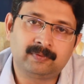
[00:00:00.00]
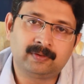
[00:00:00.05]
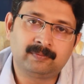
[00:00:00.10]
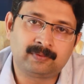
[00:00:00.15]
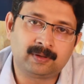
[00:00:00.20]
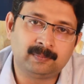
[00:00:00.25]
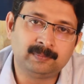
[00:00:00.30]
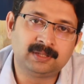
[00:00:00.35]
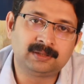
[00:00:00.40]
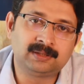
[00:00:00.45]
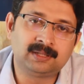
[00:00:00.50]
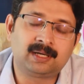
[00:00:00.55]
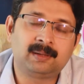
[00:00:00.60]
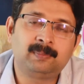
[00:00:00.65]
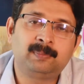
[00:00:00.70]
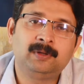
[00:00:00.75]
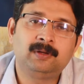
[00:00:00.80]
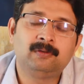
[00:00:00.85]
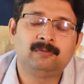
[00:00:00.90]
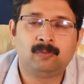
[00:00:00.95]
From the
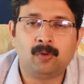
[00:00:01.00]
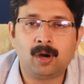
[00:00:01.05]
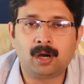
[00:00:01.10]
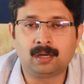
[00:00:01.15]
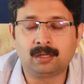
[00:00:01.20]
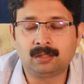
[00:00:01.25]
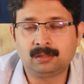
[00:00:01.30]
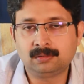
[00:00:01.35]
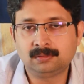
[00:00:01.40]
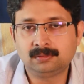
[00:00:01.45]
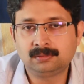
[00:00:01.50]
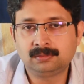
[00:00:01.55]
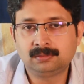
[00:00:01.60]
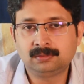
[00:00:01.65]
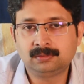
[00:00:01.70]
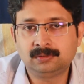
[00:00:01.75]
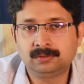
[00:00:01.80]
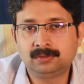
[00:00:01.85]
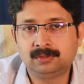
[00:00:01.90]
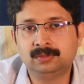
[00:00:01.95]
Therapy of One
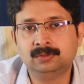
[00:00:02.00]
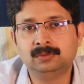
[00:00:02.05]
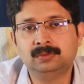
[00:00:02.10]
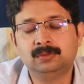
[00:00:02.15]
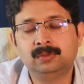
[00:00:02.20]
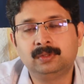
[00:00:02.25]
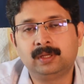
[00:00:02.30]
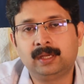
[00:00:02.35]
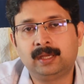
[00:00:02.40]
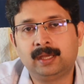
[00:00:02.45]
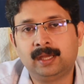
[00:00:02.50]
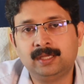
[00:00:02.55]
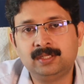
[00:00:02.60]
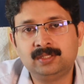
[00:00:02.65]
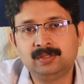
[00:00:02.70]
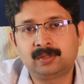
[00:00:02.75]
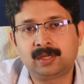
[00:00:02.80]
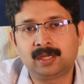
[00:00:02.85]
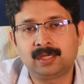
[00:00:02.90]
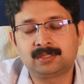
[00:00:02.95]
to
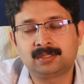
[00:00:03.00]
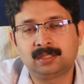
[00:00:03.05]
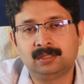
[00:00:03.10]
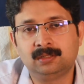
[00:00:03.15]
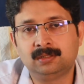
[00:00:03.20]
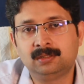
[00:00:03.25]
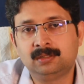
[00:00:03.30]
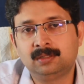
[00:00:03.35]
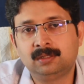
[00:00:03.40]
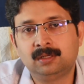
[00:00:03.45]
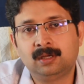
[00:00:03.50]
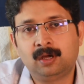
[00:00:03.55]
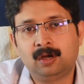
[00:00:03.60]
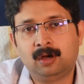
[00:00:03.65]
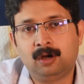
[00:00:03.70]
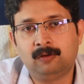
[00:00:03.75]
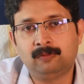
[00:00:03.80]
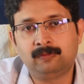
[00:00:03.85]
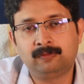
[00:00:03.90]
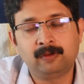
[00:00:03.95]
Education
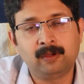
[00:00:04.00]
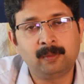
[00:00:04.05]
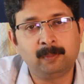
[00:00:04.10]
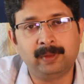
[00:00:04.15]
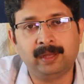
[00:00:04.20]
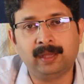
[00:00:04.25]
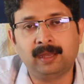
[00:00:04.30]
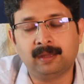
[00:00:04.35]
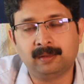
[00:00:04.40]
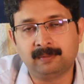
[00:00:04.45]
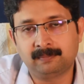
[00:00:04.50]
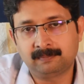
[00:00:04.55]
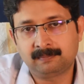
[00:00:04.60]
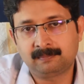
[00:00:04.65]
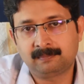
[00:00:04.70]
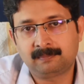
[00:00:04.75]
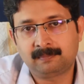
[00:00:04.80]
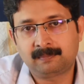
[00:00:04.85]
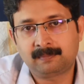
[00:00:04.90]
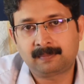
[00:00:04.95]
of Many.
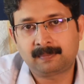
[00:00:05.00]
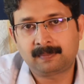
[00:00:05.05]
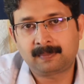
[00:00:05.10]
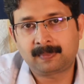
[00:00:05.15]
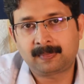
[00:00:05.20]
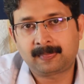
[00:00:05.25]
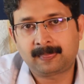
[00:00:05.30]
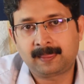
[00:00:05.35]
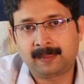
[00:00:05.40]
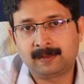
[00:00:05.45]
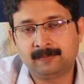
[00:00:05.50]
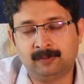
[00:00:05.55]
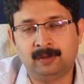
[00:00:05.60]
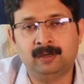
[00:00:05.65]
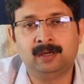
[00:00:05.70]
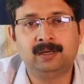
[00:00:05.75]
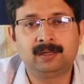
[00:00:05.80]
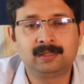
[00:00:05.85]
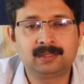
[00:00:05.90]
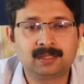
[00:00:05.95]
For
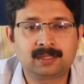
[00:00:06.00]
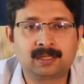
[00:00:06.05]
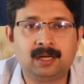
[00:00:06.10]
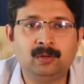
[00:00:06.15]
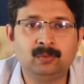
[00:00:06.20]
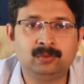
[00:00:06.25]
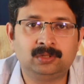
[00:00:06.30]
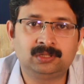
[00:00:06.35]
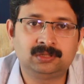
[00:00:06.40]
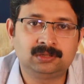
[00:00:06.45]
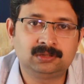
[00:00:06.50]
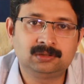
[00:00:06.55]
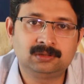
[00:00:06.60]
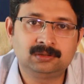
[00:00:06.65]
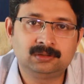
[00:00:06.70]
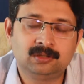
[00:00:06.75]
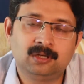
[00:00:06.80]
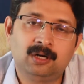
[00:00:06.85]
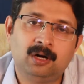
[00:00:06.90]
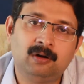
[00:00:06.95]
her, the couch
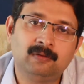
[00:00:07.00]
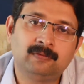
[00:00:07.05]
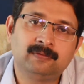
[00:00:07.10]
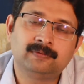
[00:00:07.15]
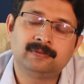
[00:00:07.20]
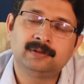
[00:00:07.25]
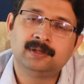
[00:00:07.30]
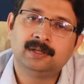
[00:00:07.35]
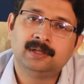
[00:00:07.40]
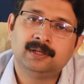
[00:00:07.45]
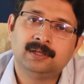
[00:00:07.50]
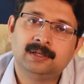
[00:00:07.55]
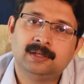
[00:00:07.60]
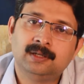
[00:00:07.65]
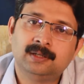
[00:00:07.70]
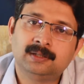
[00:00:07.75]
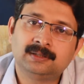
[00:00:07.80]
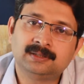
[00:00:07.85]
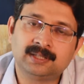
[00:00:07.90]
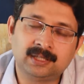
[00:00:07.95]
of
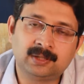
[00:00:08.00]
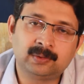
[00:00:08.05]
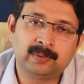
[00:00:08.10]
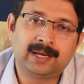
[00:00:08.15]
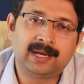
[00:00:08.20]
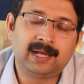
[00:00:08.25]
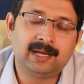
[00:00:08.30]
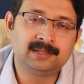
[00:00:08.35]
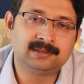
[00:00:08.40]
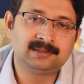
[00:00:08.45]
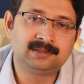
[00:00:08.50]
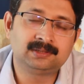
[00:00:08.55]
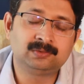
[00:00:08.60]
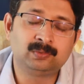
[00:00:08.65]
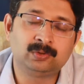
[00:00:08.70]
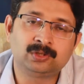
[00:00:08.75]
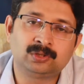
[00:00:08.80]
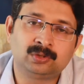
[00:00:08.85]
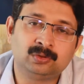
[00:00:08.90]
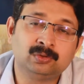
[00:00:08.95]
psychoanalysis
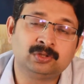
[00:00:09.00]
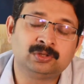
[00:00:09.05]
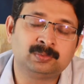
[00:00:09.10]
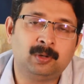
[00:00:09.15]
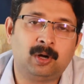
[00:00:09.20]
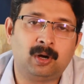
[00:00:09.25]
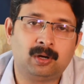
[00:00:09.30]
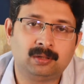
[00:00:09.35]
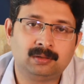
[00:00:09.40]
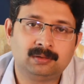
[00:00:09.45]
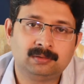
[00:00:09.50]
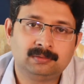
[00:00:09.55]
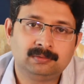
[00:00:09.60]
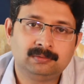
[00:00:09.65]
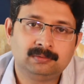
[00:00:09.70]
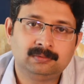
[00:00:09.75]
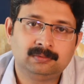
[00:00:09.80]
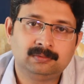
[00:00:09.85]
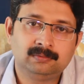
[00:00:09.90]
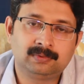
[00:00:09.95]
was too small.
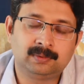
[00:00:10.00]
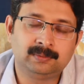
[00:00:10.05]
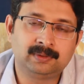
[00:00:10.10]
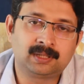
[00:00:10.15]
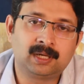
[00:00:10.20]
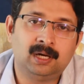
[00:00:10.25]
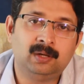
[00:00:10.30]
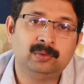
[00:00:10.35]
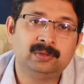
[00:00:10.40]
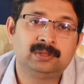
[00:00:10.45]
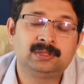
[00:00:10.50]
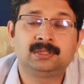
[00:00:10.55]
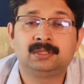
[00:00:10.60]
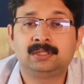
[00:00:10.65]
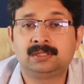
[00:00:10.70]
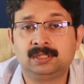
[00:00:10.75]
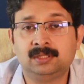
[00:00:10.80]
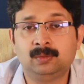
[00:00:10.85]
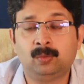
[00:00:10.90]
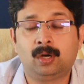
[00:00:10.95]
From the couch,
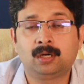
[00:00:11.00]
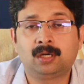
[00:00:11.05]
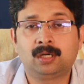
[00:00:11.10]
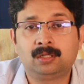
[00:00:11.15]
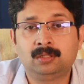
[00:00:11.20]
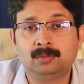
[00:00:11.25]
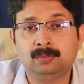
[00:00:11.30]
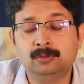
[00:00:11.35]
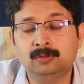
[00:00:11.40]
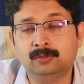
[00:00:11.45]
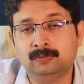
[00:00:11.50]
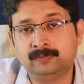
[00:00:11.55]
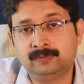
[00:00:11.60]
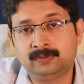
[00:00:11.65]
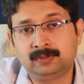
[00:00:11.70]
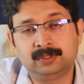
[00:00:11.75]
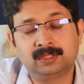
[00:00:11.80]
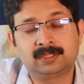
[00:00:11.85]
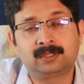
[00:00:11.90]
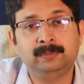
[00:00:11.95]
she wanted to move
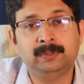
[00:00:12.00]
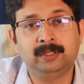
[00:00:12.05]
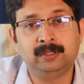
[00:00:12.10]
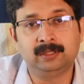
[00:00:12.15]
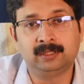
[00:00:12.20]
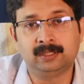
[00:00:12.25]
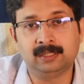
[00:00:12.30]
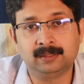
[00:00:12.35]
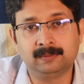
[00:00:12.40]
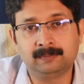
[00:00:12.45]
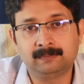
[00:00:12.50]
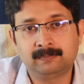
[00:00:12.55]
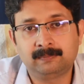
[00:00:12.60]
to the community.